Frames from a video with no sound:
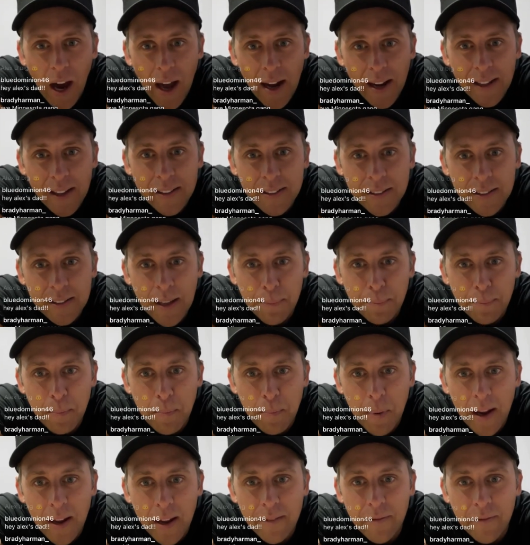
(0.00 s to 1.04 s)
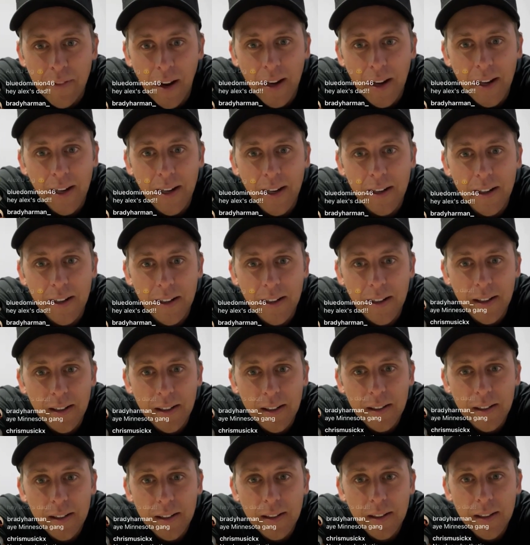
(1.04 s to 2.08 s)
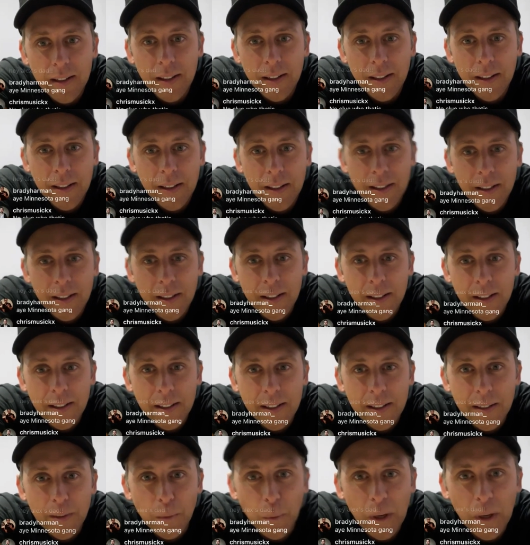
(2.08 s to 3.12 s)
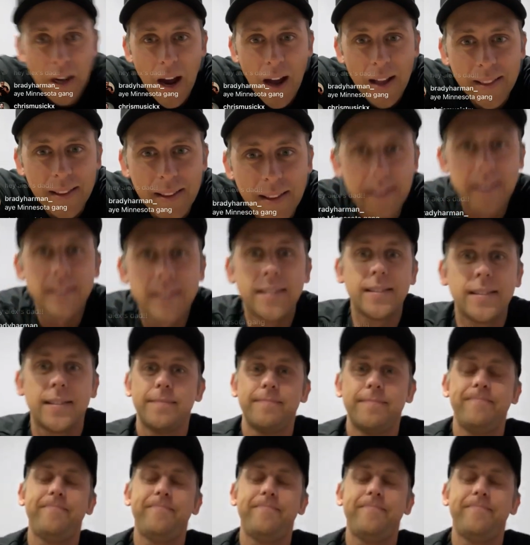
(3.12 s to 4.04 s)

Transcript: accept my invite here. We got this.